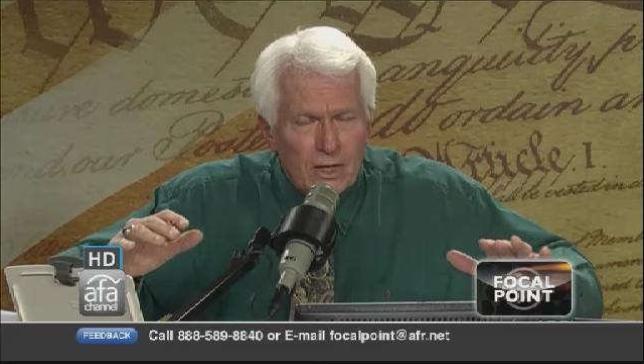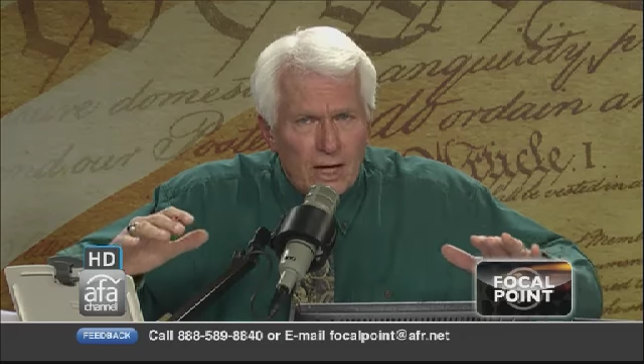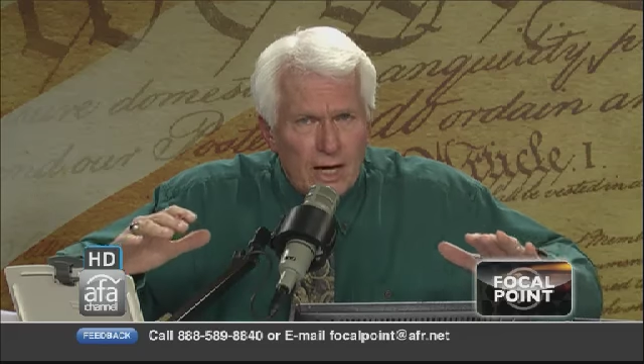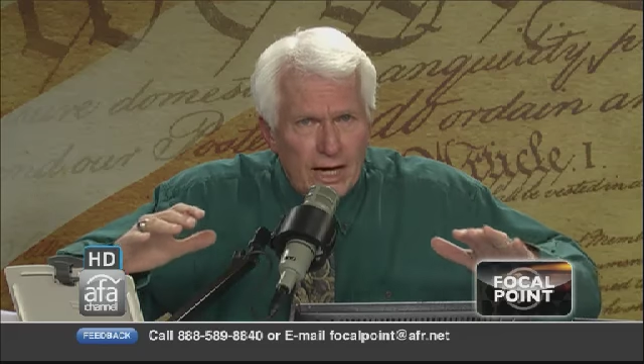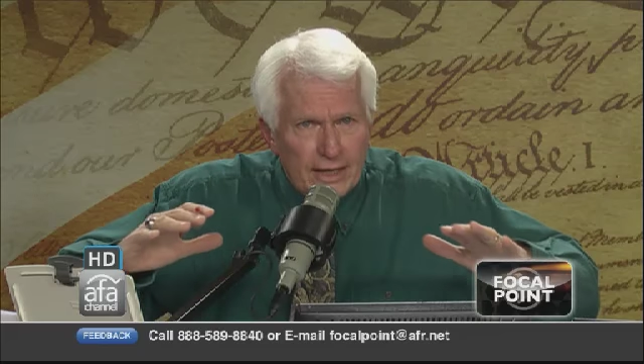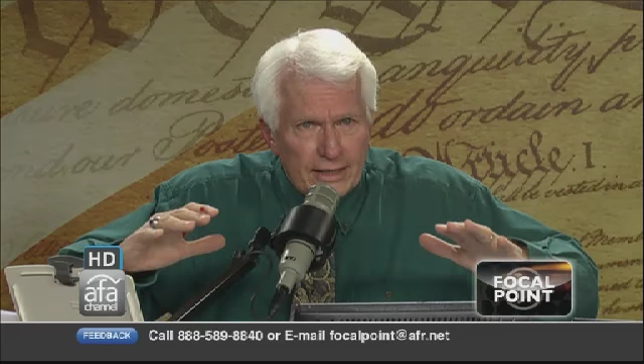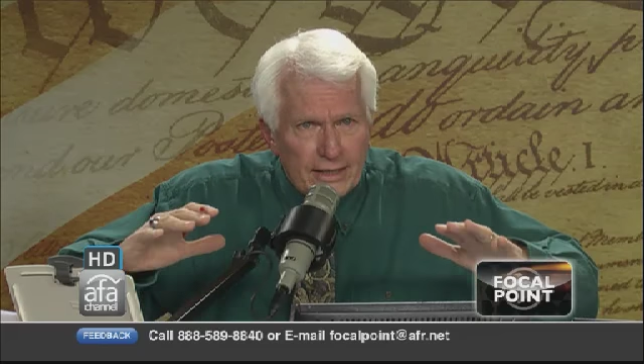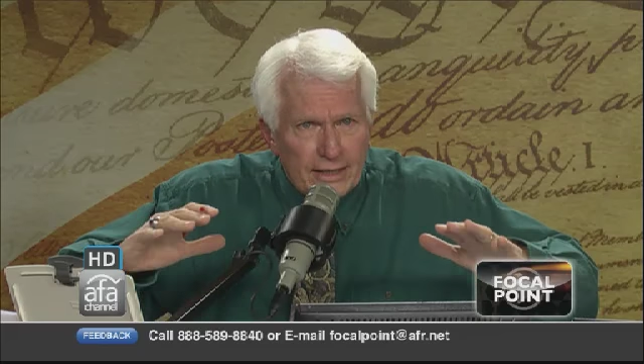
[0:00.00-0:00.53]

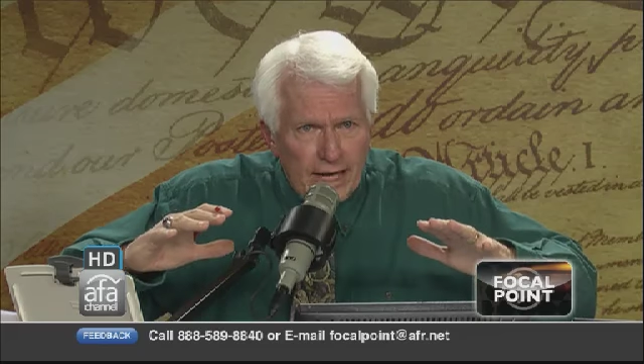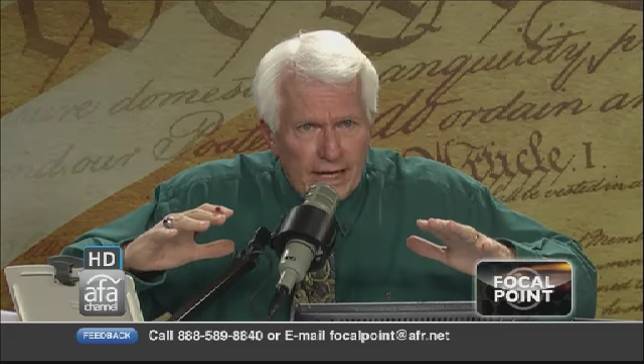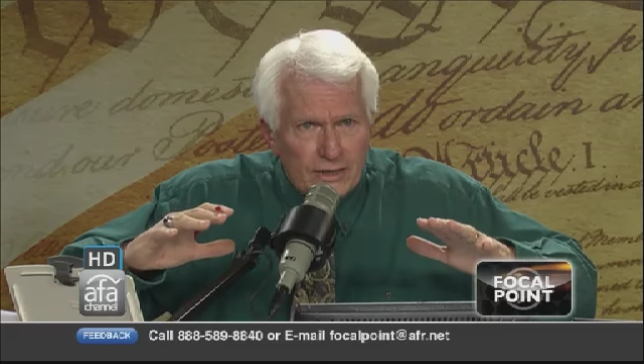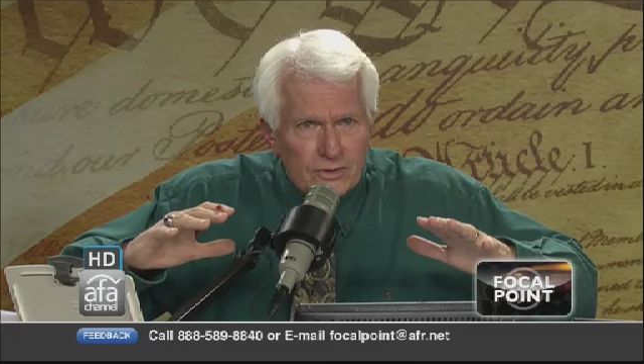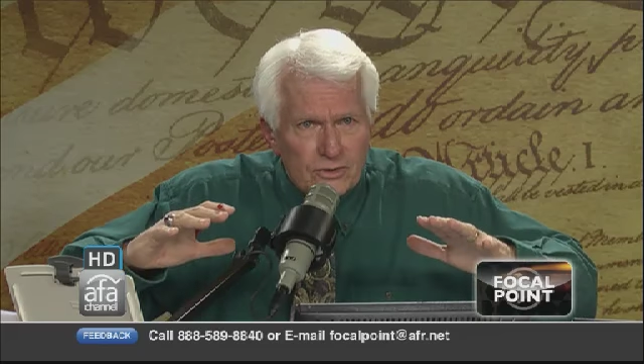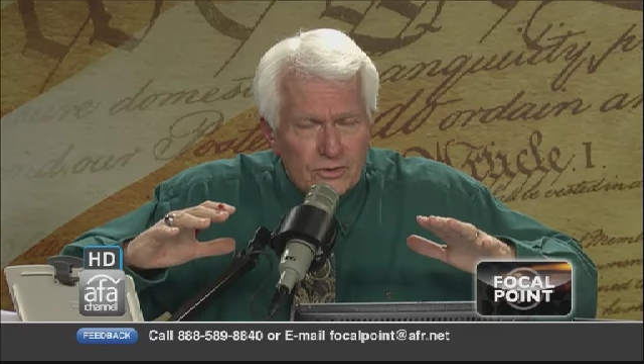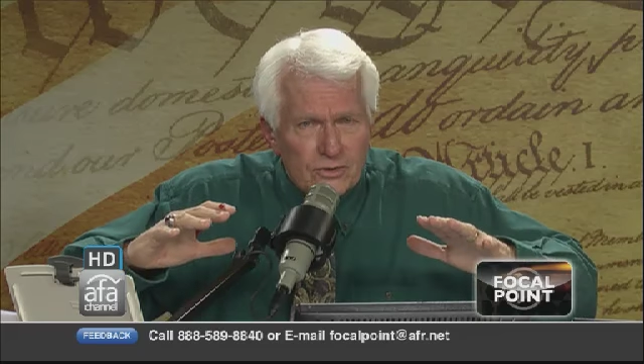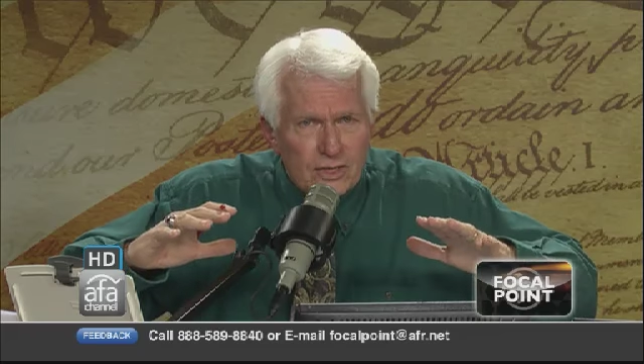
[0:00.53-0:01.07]

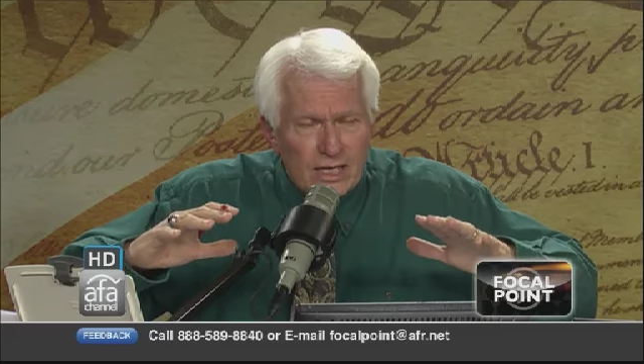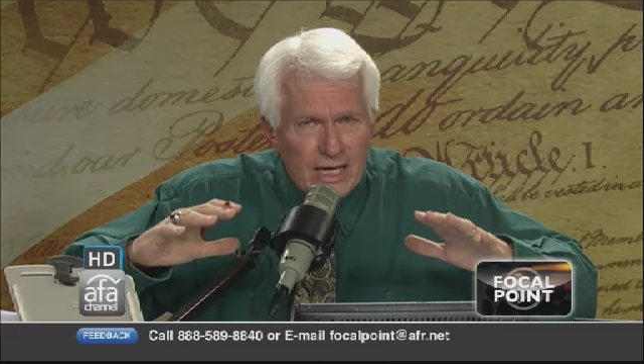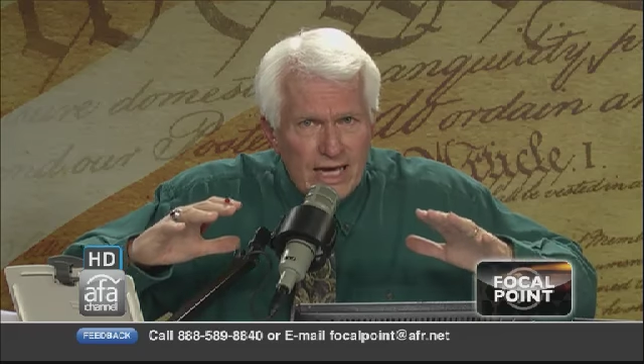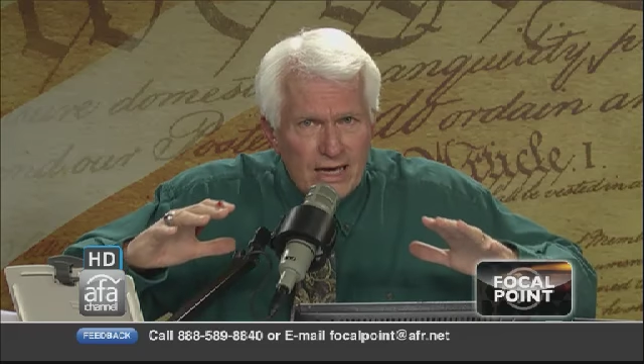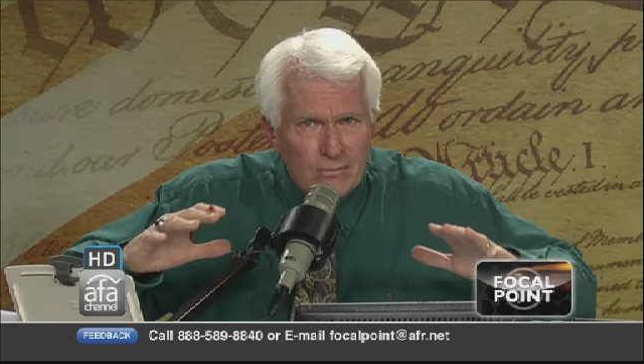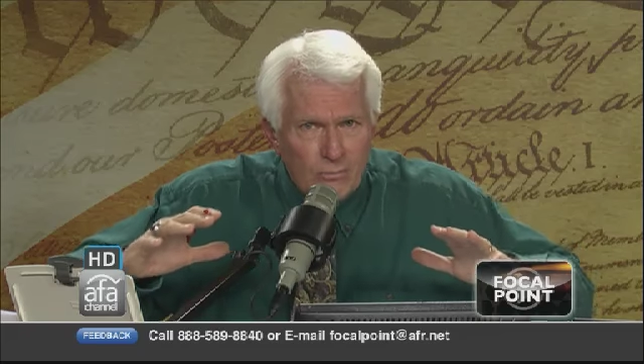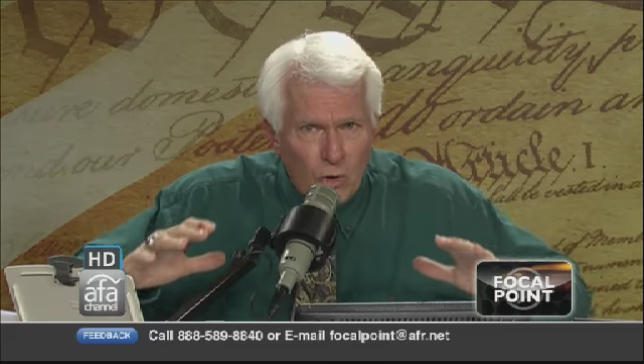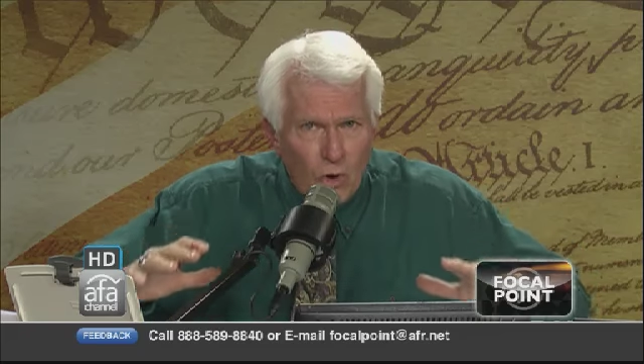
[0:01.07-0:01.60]
against
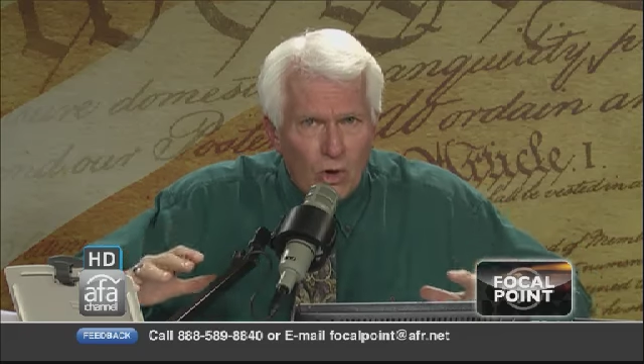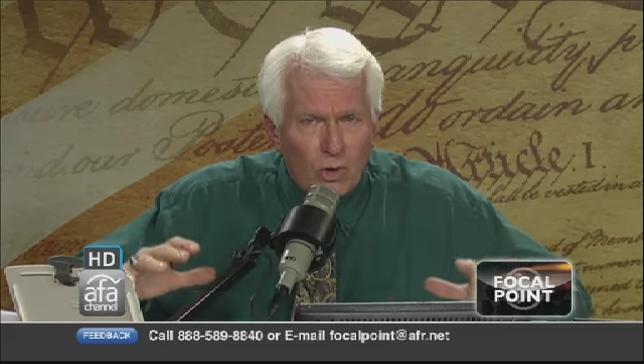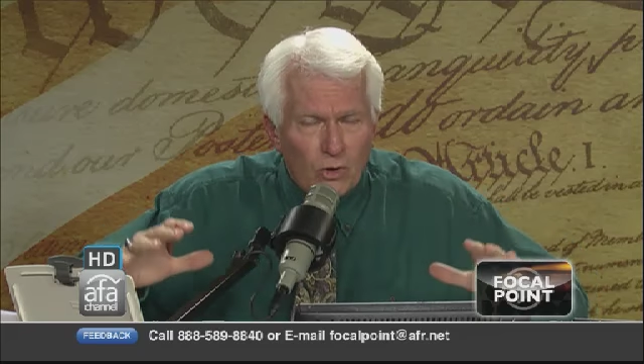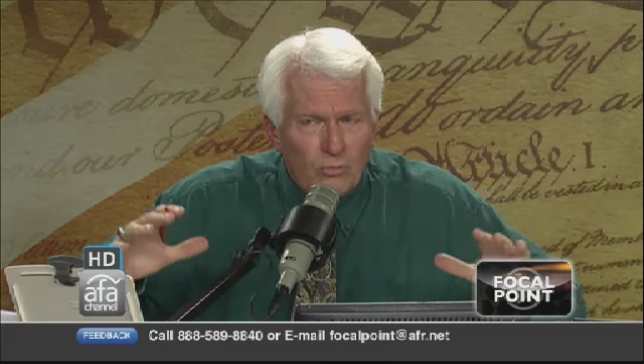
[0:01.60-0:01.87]
immoral